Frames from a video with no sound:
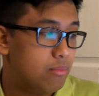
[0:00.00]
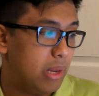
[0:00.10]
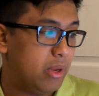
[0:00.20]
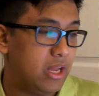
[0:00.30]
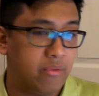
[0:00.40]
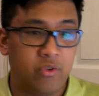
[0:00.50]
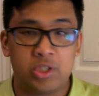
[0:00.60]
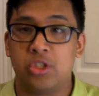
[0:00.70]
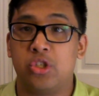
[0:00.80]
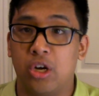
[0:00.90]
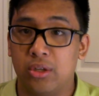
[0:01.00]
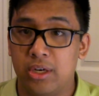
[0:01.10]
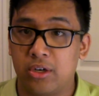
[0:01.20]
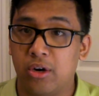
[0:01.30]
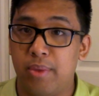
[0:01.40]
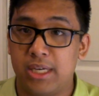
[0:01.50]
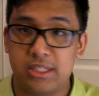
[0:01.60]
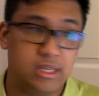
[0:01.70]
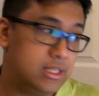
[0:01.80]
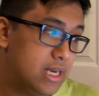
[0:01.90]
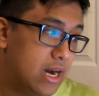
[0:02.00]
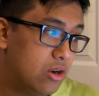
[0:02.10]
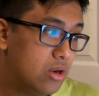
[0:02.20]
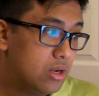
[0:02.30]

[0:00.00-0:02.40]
Maybe him versus John Lineker makes sense now.